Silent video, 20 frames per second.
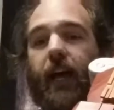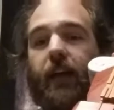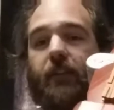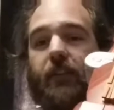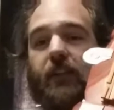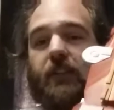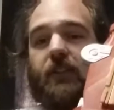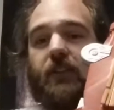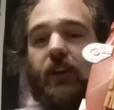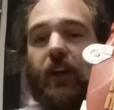
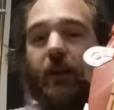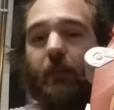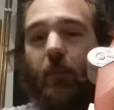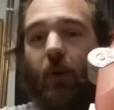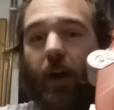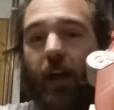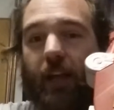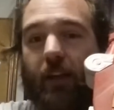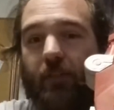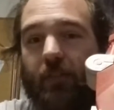This time
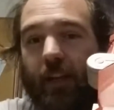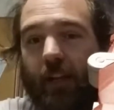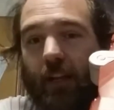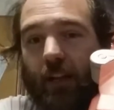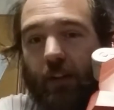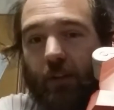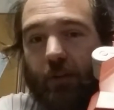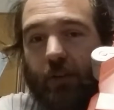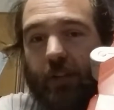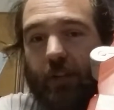I have
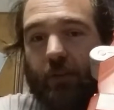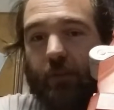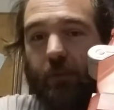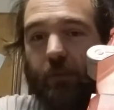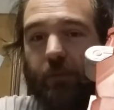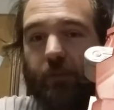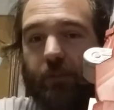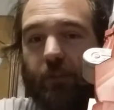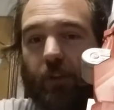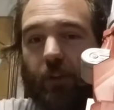included
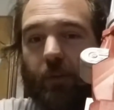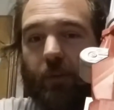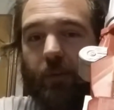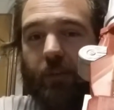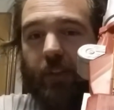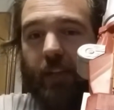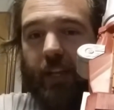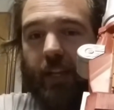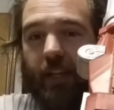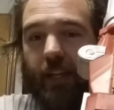also
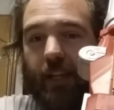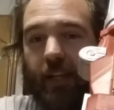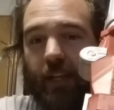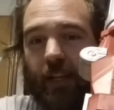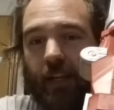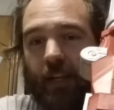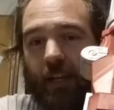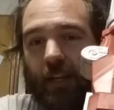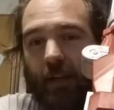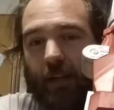the
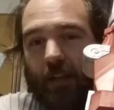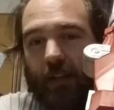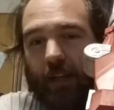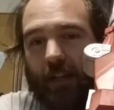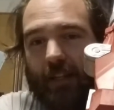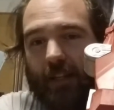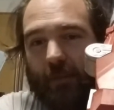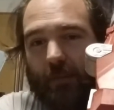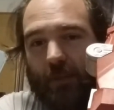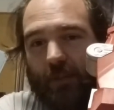
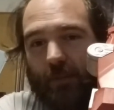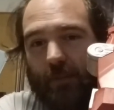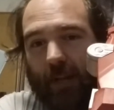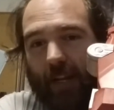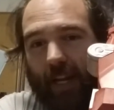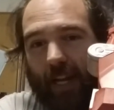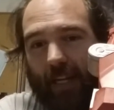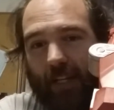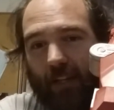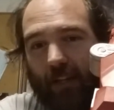Adeptus
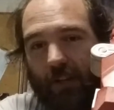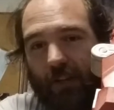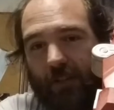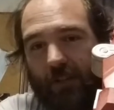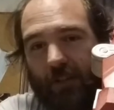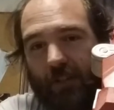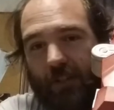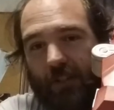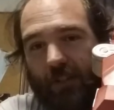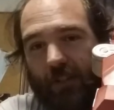Mechanicus
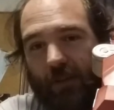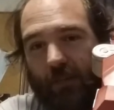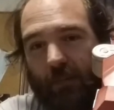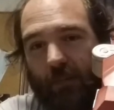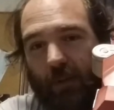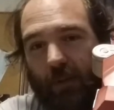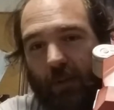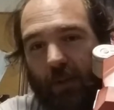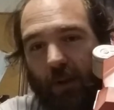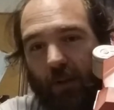
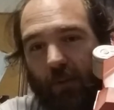symbol